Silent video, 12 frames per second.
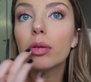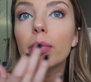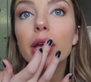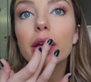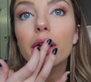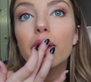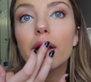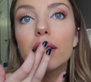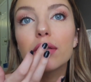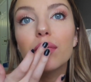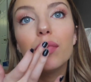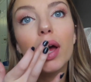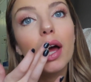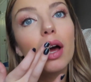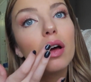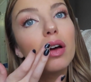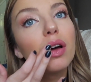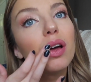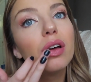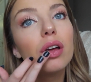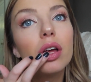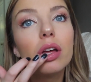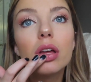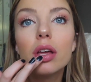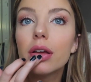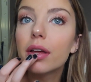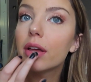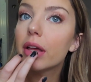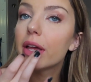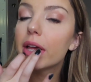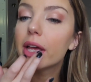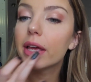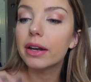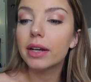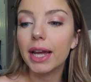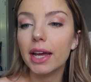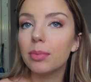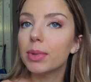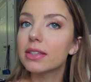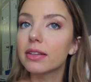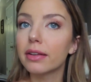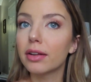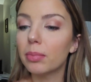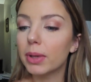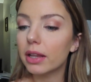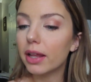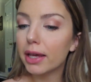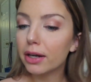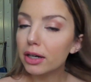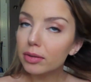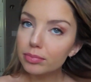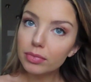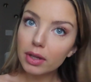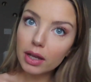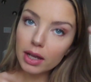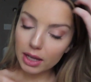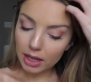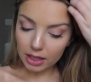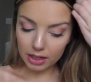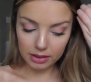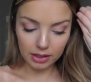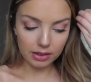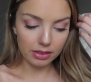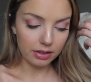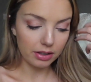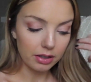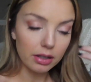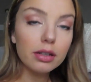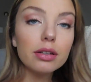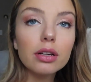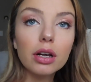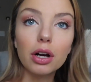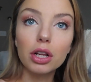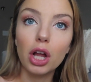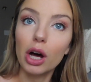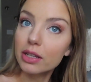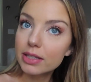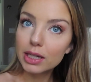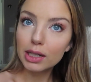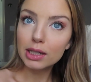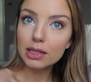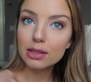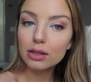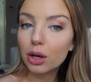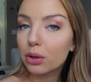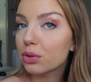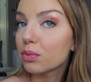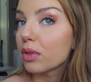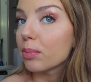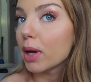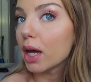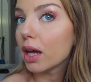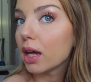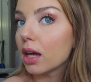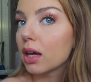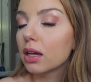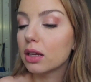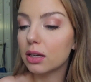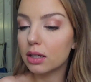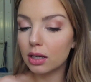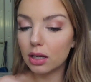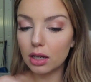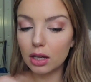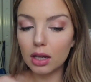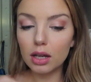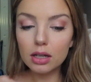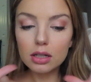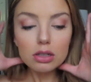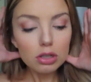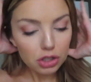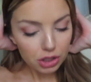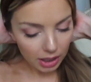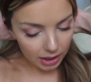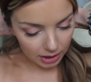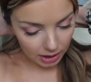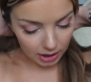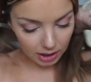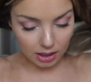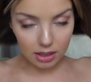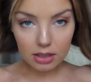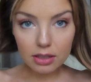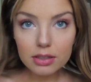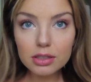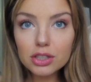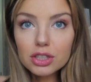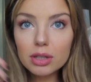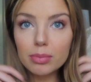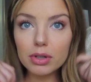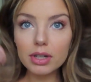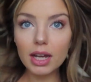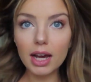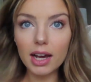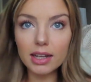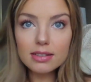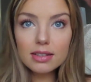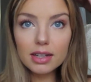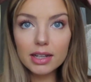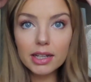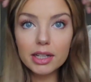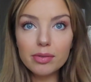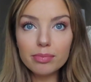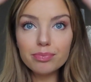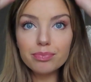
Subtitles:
make it less matte. And it kind of makes it a little bit lighter. And I think the glossiness goes with my shiny, shimmery eye today.